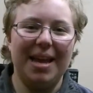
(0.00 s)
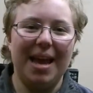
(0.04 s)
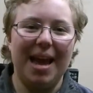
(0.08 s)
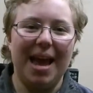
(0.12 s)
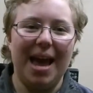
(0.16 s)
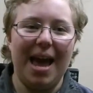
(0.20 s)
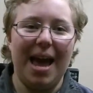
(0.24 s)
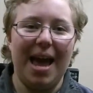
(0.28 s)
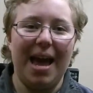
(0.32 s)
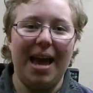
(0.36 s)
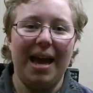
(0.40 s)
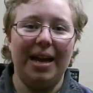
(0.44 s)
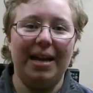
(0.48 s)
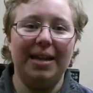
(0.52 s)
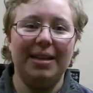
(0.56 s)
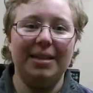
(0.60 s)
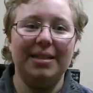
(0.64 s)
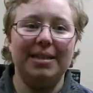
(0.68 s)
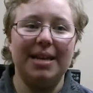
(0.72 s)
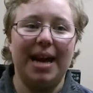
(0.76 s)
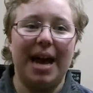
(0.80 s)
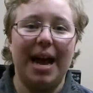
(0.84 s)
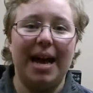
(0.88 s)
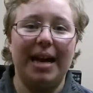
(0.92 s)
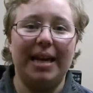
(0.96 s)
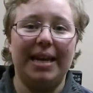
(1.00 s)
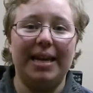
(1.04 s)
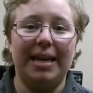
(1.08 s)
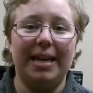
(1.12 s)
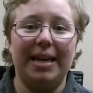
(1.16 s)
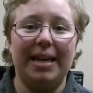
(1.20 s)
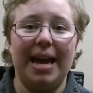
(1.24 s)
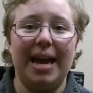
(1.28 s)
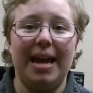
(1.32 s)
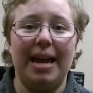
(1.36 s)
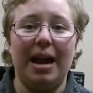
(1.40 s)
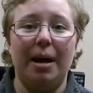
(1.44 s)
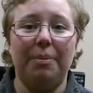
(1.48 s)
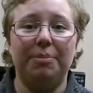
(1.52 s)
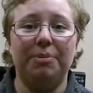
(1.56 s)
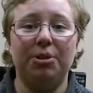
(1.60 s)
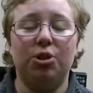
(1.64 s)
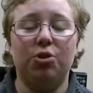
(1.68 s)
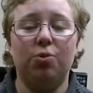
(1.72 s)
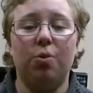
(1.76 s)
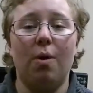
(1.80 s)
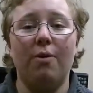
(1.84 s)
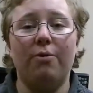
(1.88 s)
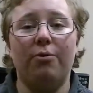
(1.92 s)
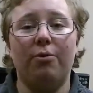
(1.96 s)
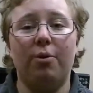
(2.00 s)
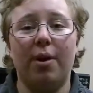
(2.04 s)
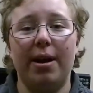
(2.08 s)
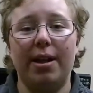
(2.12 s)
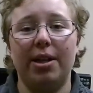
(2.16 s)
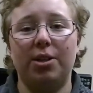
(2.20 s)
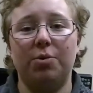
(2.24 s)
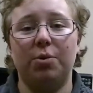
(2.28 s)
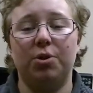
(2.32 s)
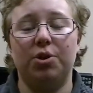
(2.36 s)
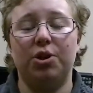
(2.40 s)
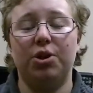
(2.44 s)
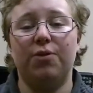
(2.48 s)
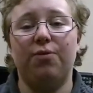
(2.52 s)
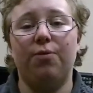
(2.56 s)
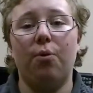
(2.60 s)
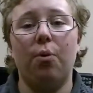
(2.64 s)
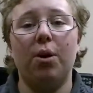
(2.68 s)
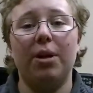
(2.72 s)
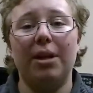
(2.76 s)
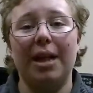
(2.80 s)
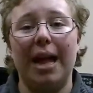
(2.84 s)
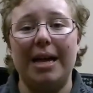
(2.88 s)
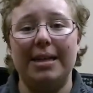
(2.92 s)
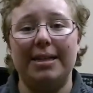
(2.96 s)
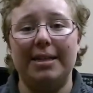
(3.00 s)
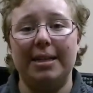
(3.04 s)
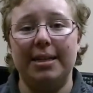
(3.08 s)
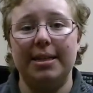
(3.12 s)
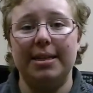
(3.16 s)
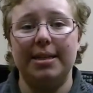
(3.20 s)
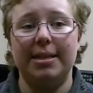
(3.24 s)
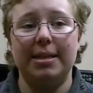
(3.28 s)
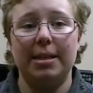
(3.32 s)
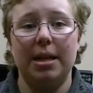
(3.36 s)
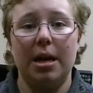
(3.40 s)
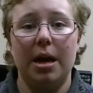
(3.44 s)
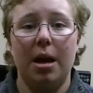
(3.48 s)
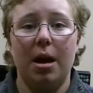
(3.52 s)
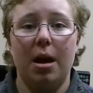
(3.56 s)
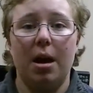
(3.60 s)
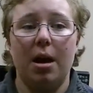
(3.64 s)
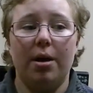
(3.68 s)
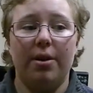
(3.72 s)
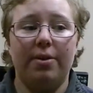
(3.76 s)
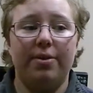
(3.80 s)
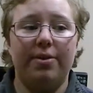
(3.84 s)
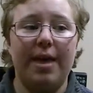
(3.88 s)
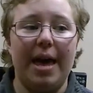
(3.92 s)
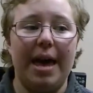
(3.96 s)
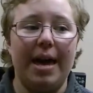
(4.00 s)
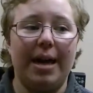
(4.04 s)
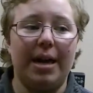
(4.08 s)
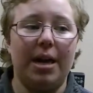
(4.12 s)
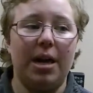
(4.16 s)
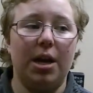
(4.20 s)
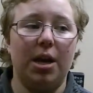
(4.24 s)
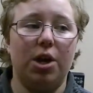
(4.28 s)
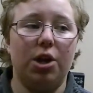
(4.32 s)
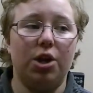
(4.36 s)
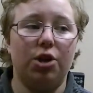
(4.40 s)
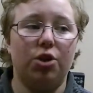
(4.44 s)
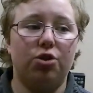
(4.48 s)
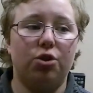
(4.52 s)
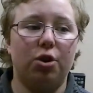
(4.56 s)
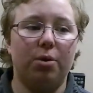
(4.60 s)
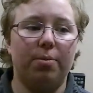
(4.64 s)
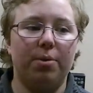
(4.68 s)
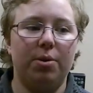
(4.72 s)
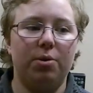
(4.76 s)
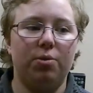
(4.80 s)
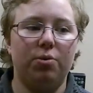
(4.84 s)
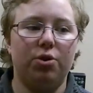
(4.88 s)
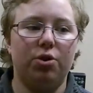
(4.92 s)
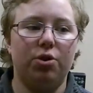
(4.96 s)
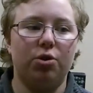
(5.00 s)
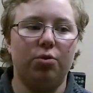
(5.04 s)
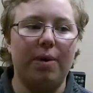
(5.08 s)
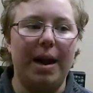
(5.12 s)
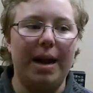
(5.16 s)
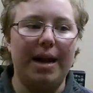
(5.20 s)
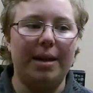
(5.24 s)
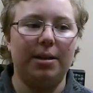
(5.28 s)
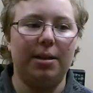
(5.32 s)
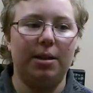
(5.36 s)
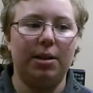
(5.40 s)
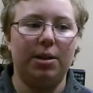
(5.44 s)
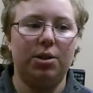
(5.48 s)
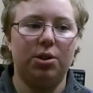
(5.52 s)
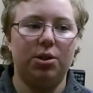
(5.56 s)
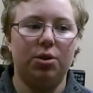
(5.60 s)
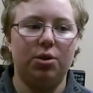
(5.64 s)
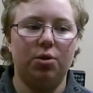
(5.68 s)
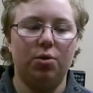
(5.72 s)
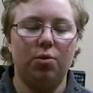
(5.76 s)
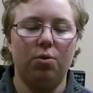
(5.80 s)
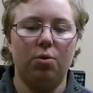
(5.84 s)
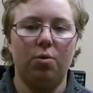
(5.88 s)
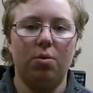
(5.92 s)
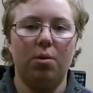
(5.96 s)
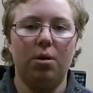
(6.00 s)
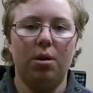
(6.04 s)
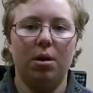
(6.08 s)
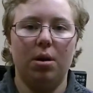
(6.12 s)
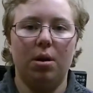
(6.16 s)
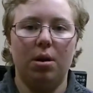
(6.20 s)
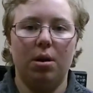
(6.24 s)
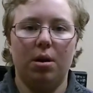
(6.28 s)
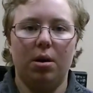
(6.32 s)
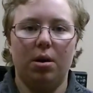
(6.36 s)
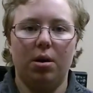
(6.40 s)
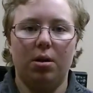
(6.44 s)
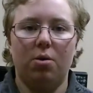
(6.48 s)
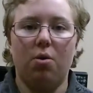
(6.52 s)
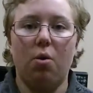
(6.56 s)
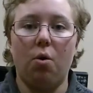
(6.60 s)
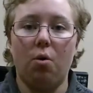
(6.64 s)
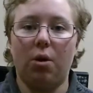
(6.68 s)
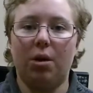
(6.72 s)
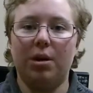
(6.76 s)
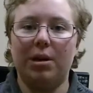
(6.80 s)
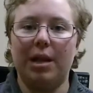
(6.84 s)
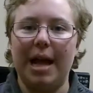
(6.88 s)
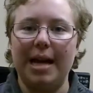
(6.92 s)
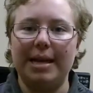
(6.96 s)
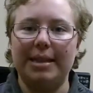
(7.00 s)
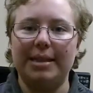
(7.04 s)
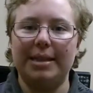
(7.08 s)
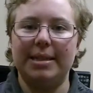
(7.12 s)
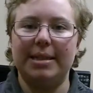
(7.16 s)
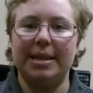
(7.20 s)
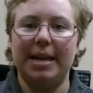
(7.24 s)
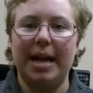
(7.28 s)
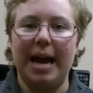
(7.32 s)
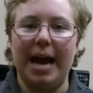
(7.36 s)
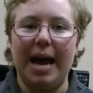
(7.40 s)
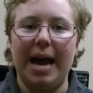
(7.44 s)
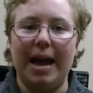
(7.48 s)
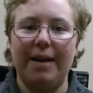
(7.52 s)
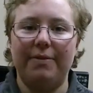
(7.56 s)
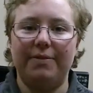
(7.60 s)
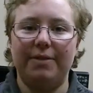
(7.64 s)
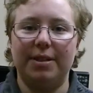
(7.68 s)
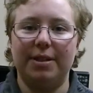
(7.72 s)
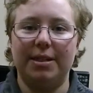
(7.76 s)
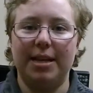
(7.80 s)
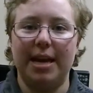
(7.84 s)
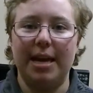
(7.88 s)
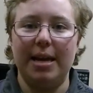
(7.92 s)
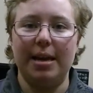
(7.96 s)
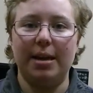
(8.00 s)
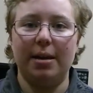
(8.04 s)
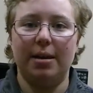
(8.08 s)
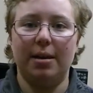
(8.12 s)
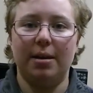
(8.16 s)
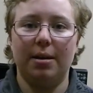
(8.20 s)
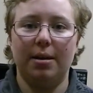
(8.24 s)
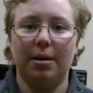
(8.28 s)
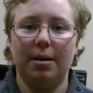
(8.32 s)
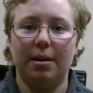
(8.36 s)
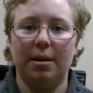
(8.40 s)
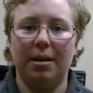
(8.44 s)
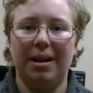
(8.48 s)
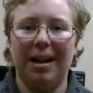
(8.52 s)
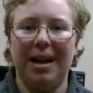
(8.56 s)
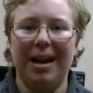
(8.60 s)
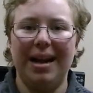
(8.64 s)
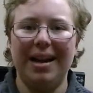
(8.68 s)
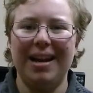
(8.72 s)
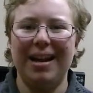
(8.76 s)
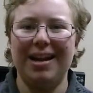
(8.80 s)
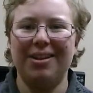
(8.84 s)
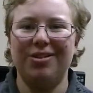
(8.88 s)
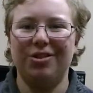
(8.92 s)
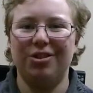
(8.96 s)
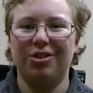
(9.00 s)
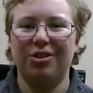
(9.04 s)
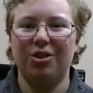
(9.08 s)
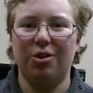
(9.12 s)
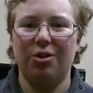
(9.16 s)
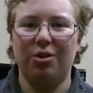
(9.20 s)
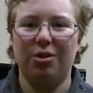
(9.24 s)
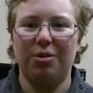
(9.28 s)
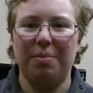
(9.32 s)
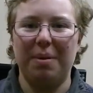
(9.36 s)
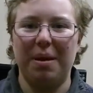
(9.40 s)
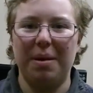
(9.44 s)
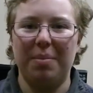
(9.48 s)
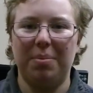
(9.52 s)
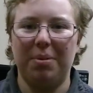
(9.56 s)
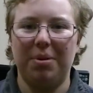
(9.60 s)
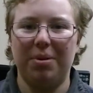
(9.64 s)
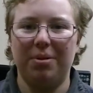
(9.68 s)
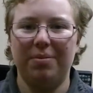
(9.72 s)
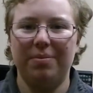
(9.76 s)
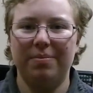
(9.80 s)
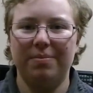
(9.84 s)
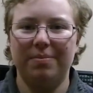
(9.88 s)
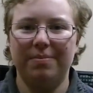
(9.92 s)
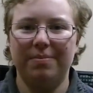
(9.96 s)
And I can get up to 12 credits, which is 4 classes, that can contribute directly to core classes that I have to take. I can actually show you the paper.